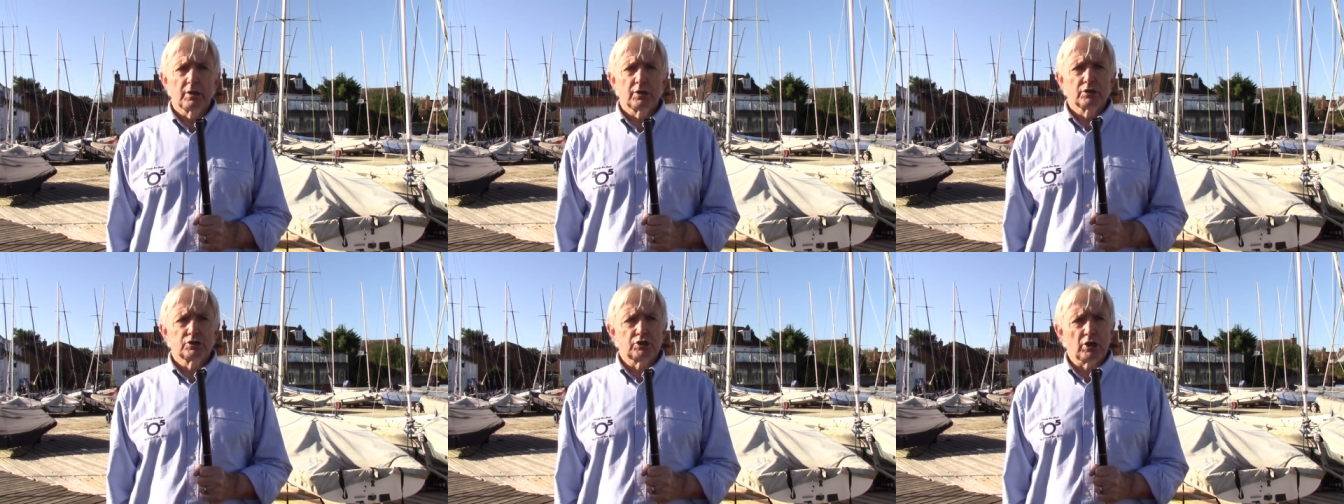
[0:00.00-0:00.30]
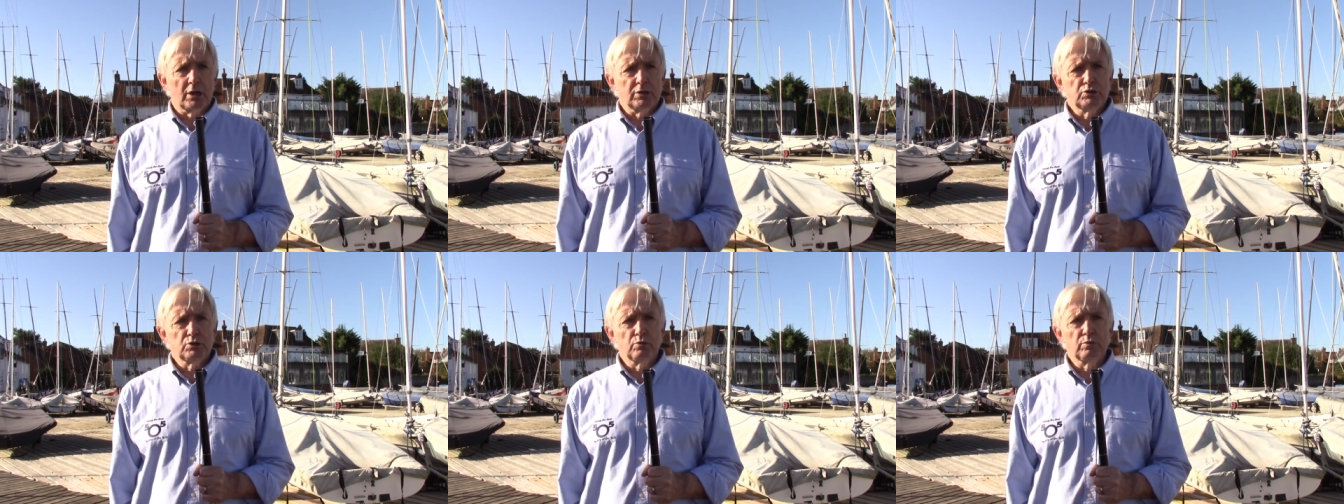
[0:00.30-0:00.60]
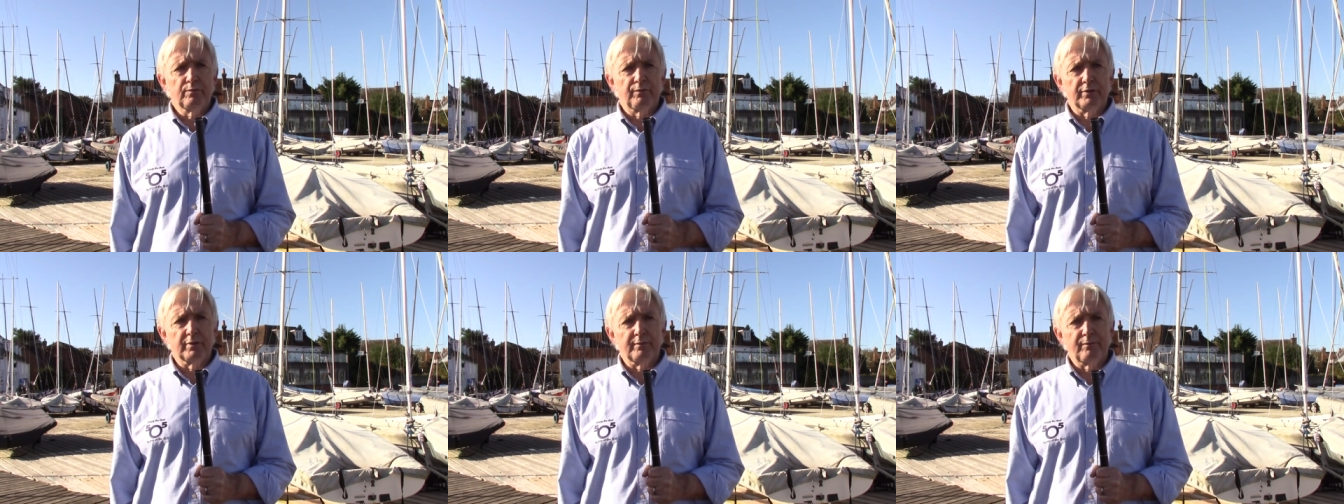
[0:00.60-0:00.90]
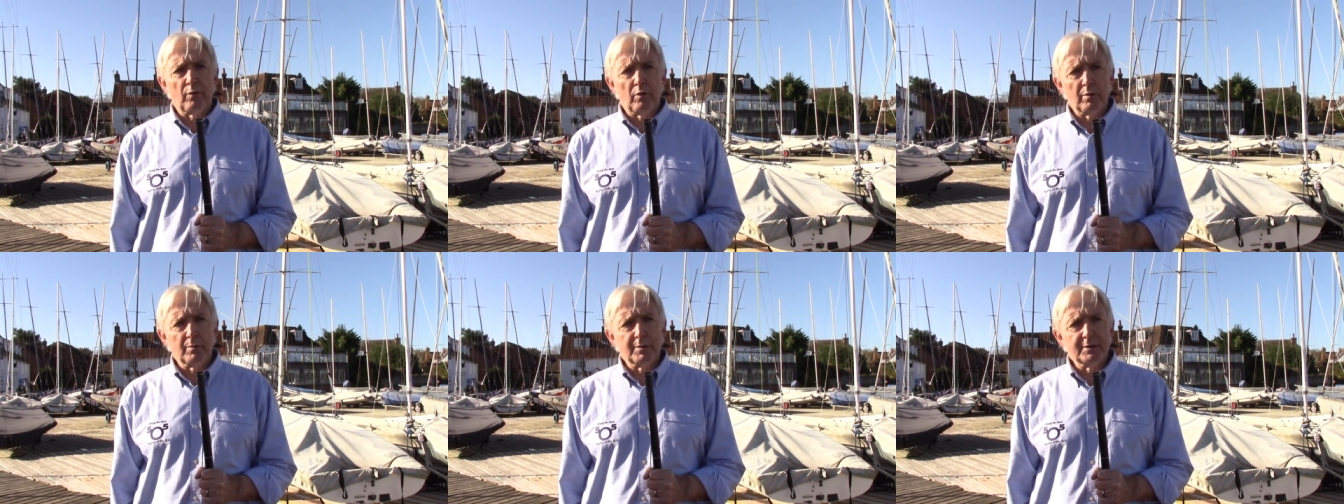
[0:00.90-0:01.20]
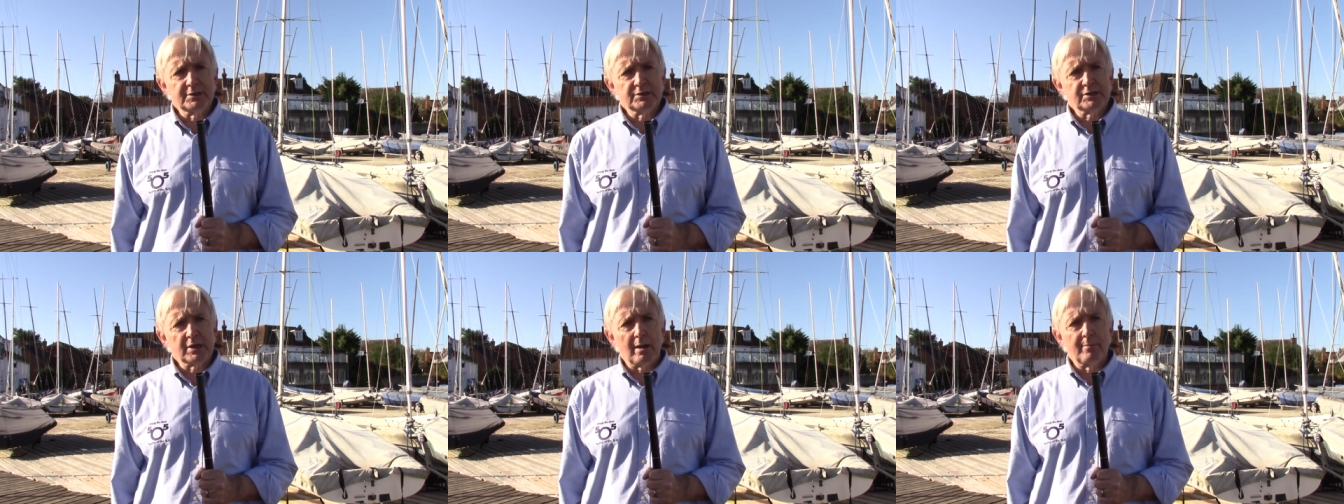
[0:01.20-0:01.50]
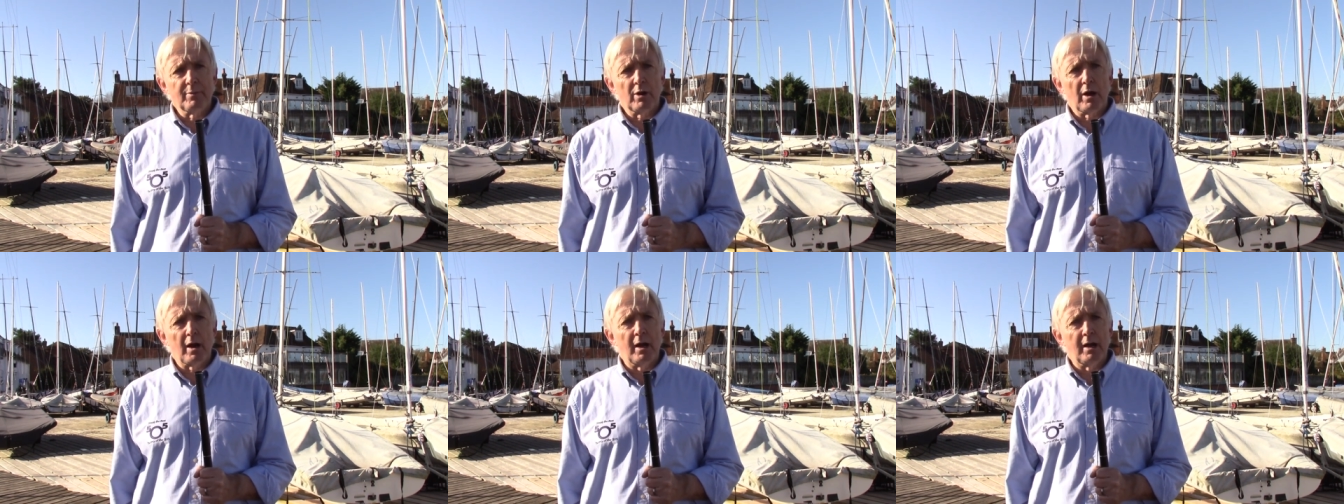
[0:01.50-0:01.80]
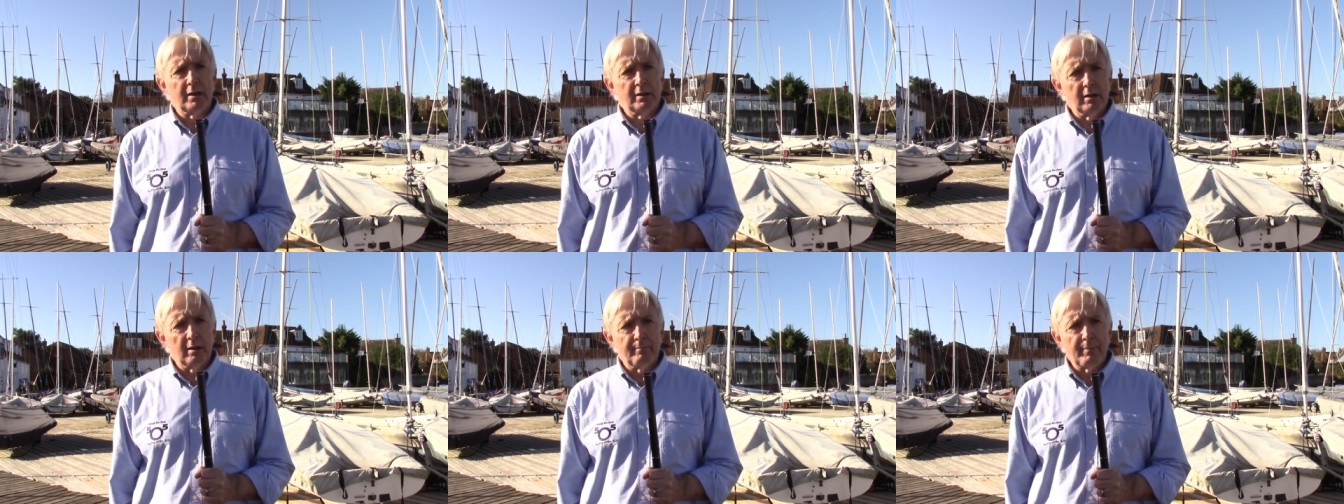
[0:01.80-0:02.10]
scheduled for the following summer
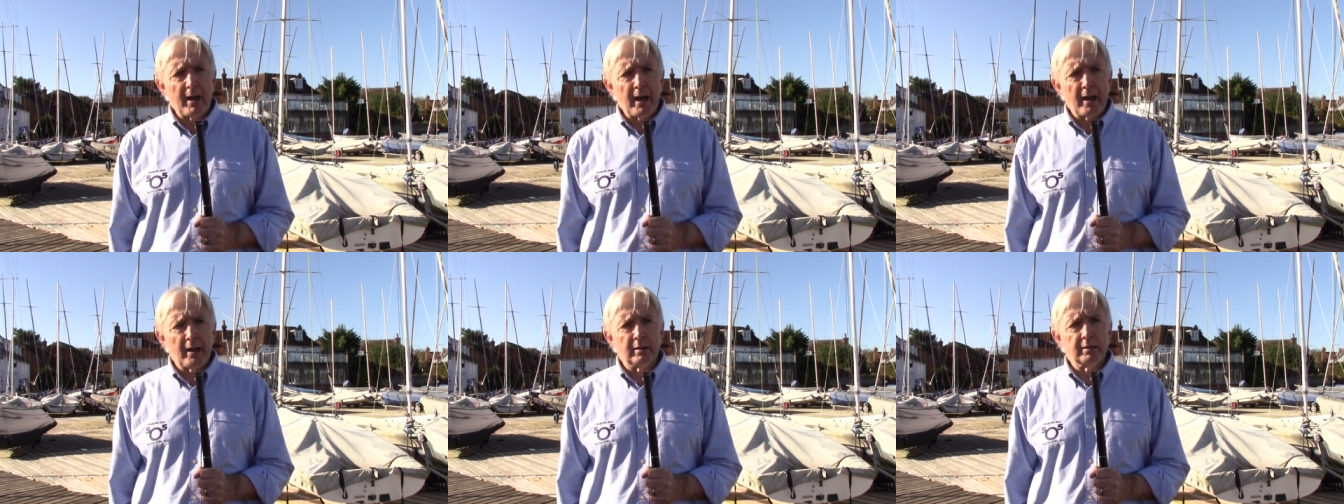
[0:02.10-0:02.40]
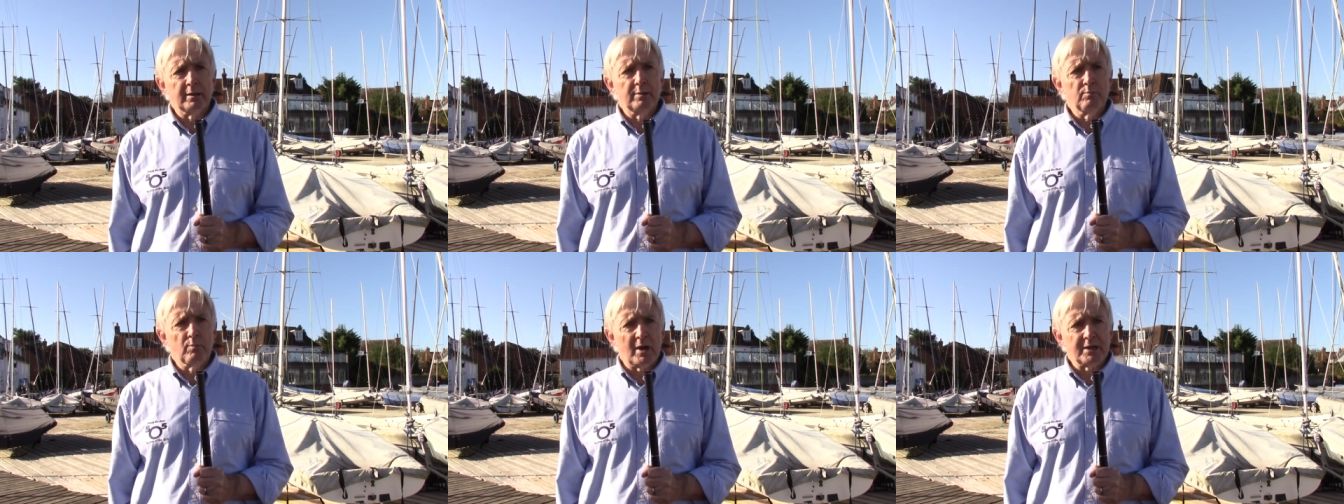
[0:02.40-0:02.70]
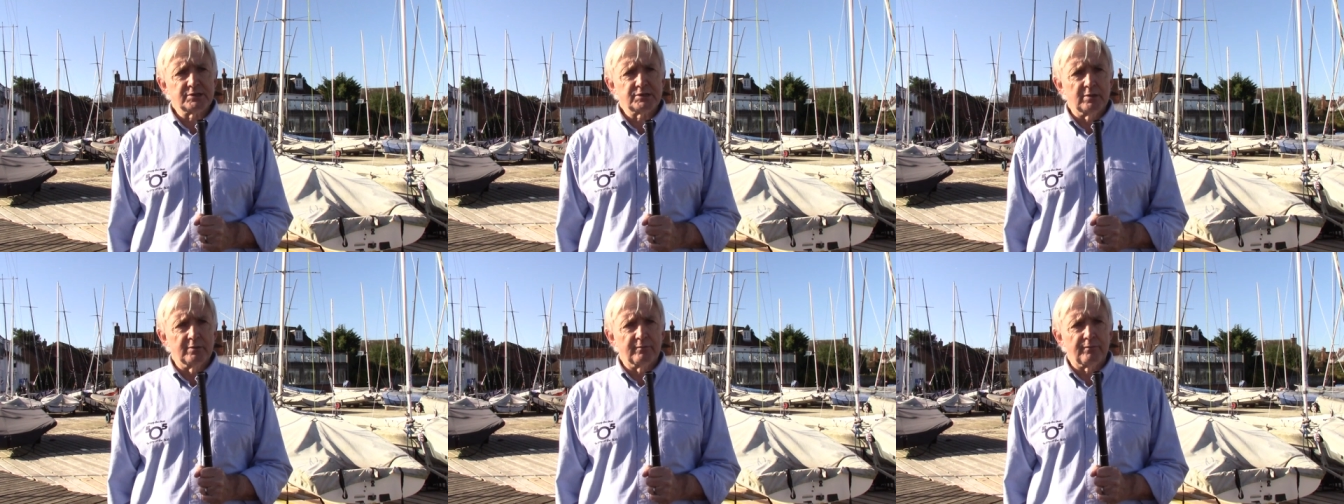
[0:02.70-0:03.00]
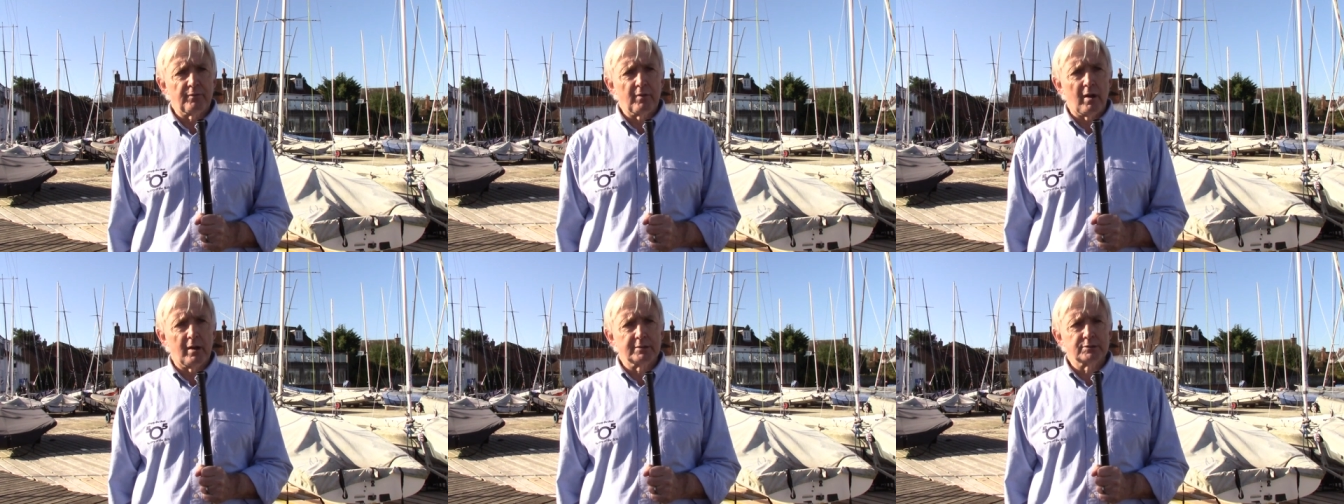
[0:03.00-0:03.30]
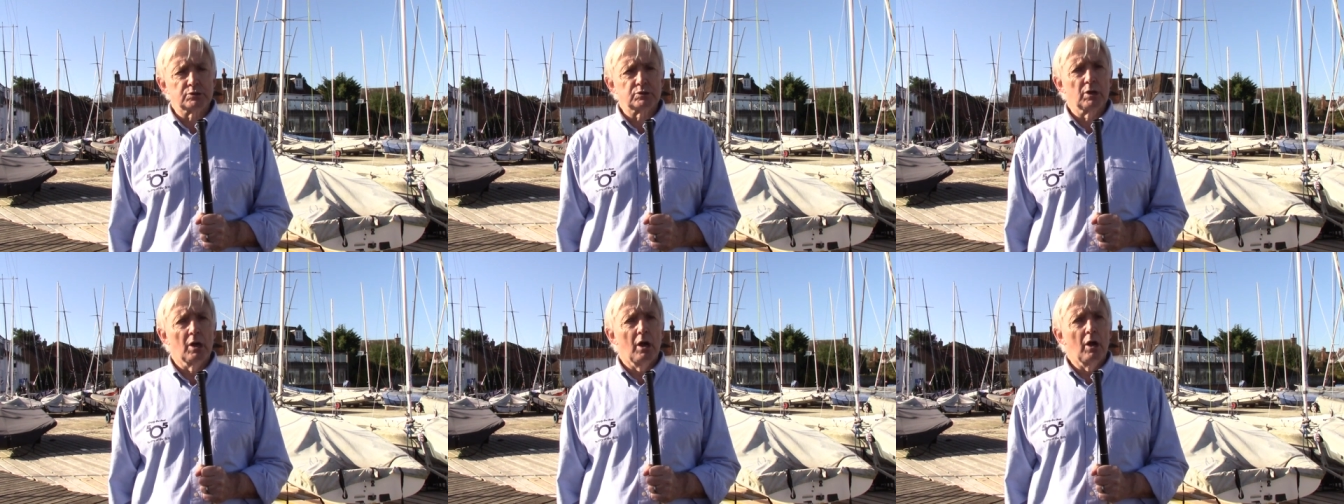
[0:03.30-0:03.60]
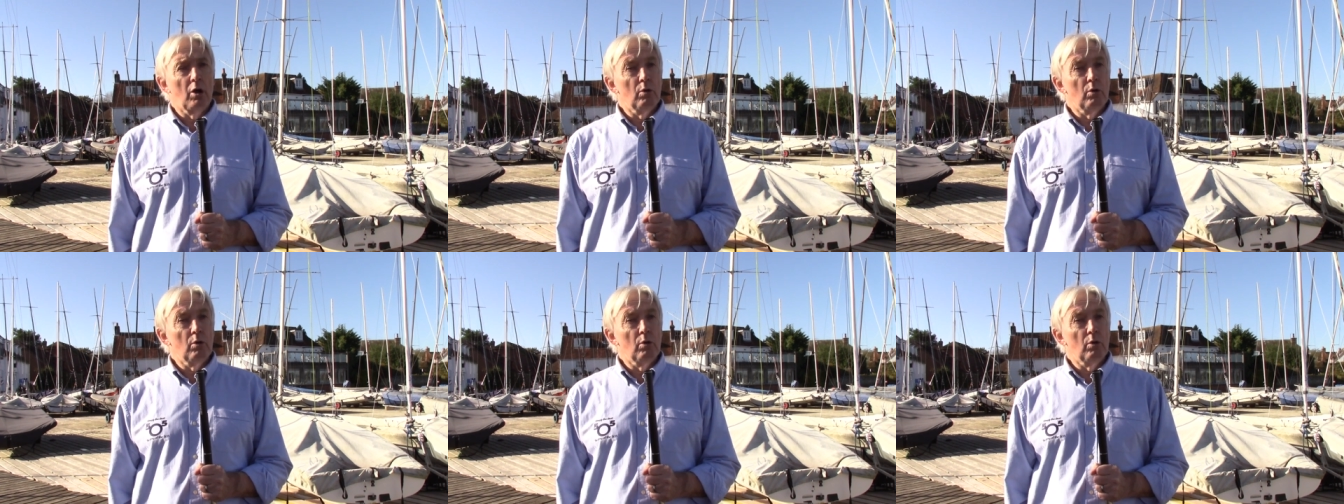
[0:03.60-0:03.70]
at Laval in western France,